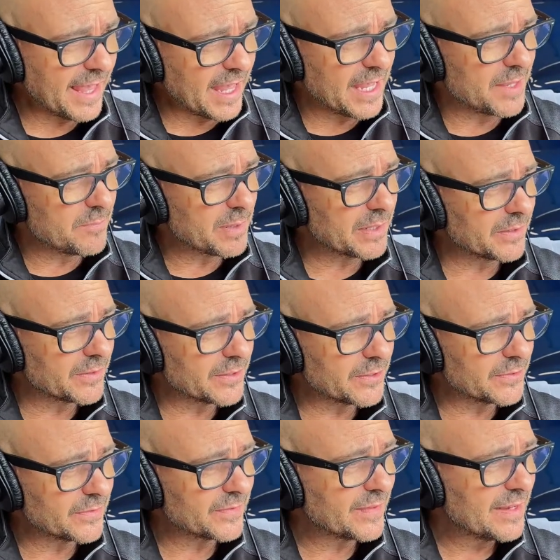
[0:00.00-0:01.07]

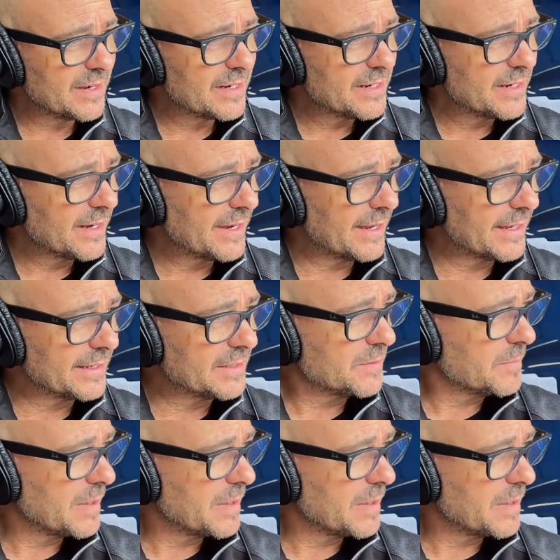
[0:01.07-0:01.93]
A-pillars and